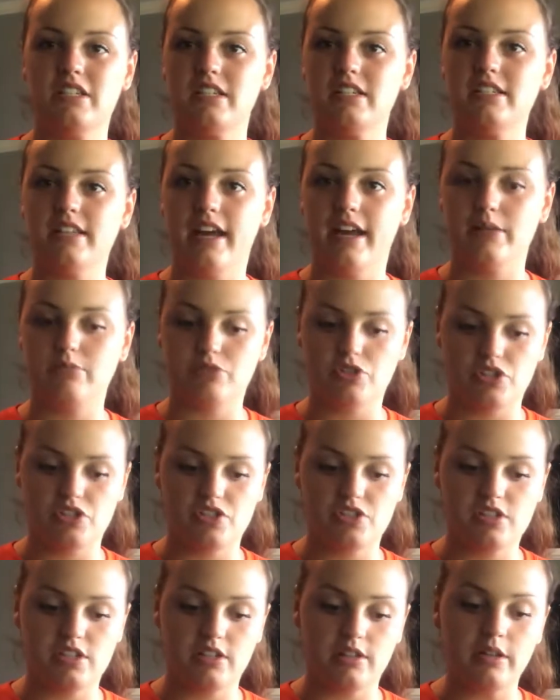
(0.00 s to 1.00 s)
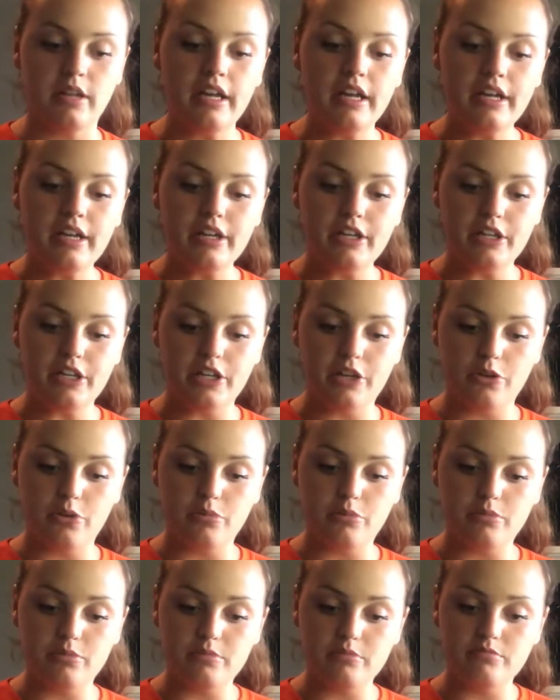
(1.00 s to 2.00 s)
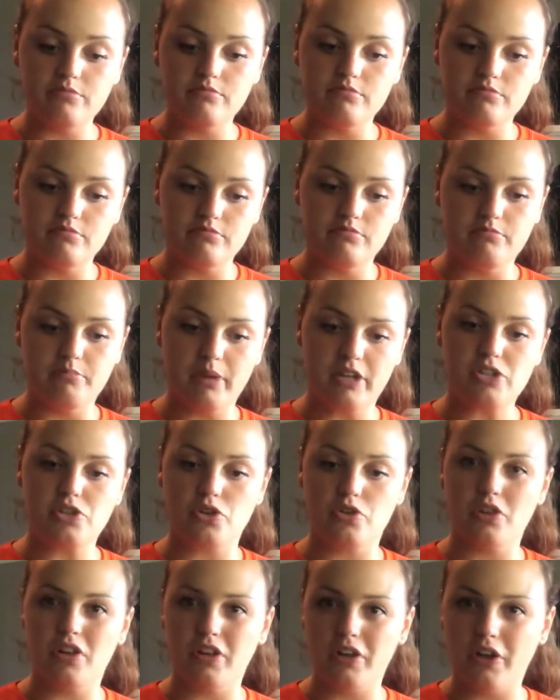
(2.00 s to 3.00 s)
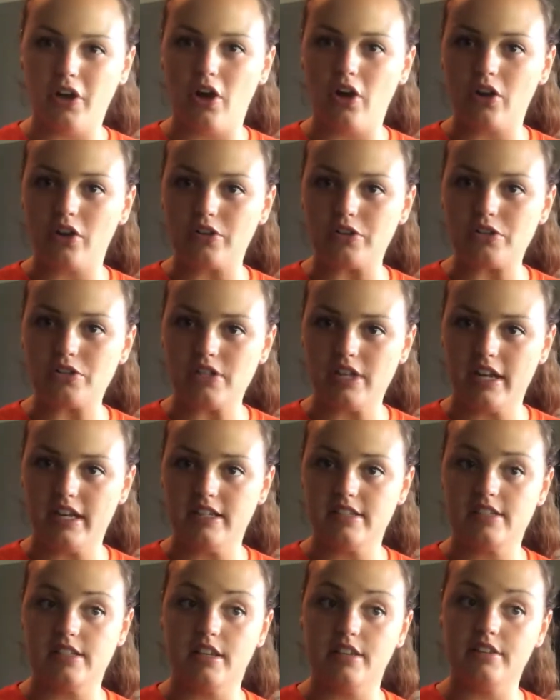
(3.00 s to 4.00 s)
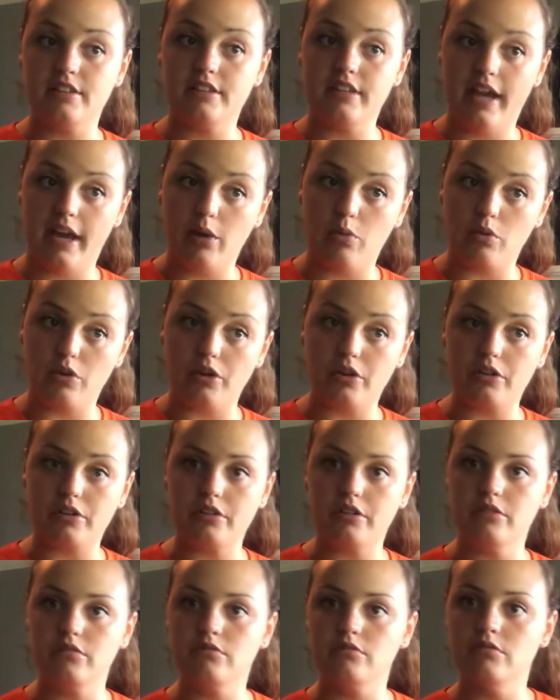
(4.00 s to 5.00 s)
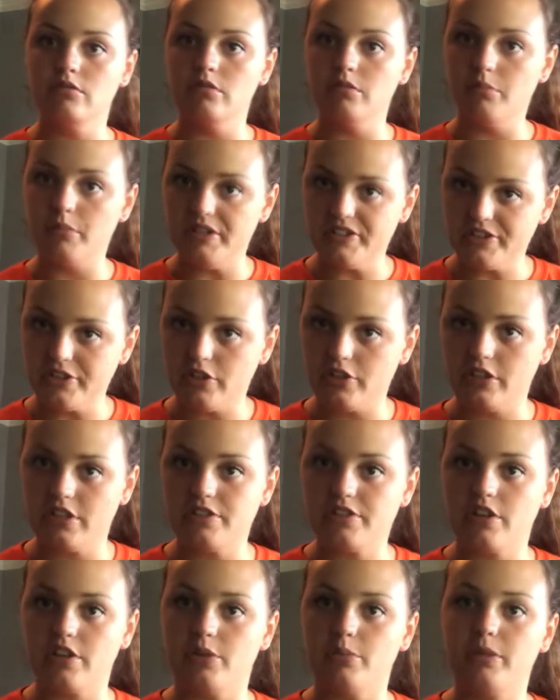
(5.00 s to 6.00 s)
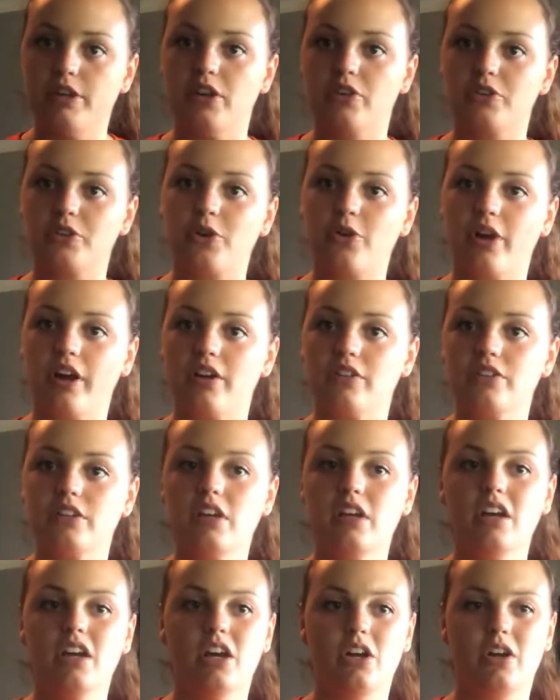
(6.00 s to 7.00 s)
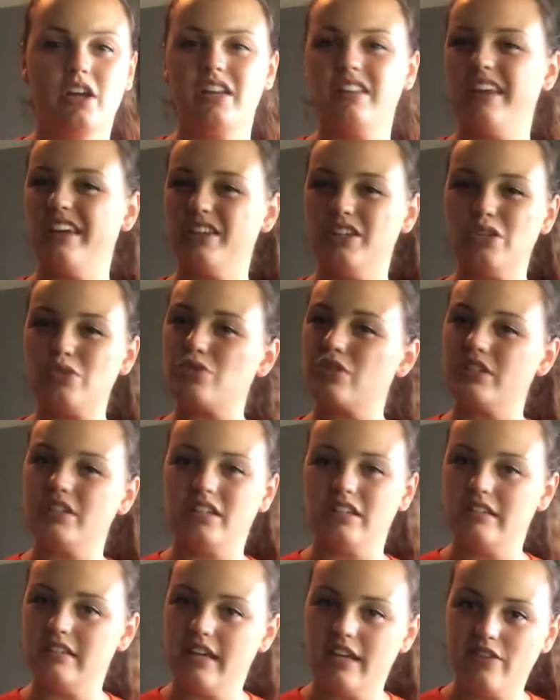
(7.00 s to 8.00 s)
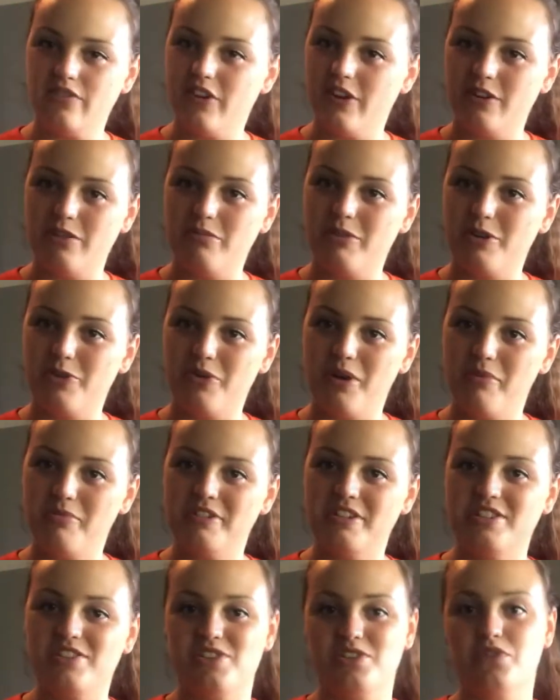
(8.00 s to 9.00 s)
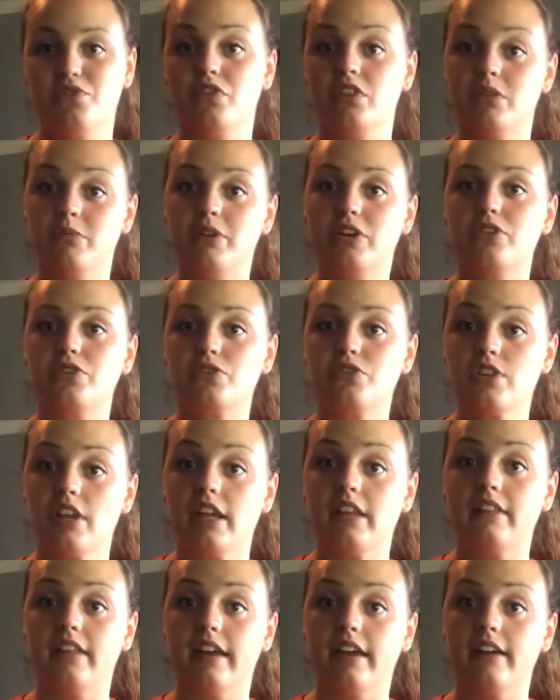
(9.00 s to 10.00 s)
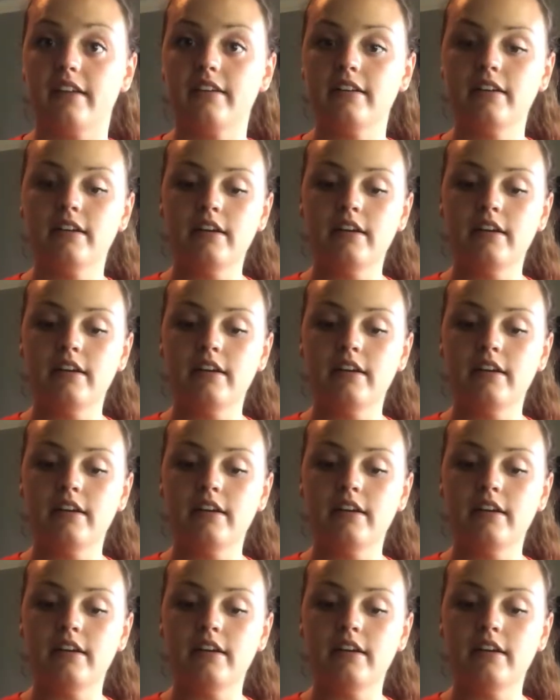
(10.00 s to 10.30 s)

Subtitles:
10 times, just to, make sure that the dog understands that that word means a cookie's going to be on the ground. Okay, and that usually doesn't take very many repetitions for them to understand that.